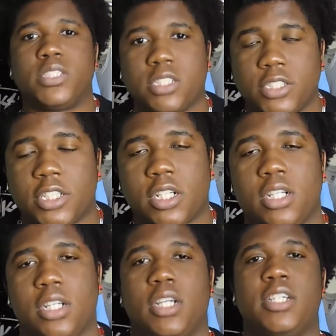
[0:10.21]
good,
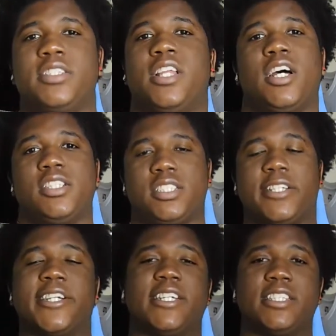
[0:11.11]
y'all? It's Nas
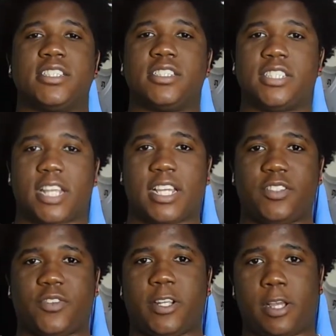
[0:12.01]
here. In today's
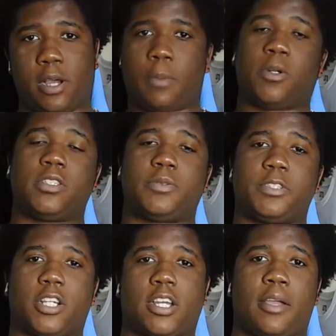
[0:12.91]
video, I'm going to be
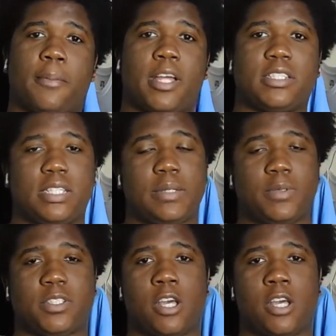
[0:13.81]
talking about tips